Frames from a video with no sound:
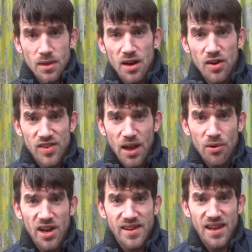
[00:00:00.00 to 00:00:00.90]
because now
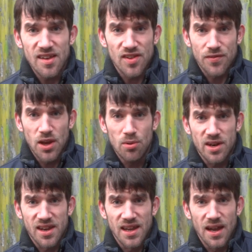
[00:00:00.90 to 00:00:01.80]
our ideas of
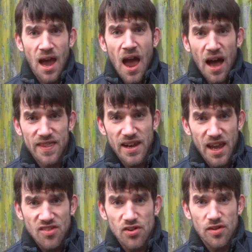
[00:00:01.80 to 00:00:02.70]
unity and the
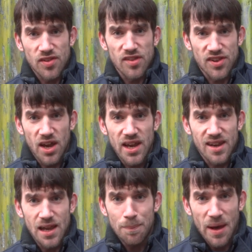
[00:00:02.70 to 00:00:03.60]
nature of
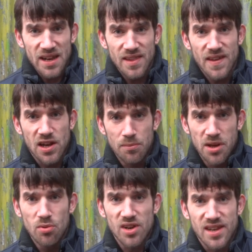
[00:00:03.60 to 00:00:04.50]
society abandon the
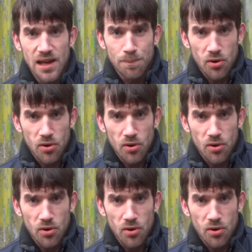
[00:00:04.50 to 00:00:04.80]
community and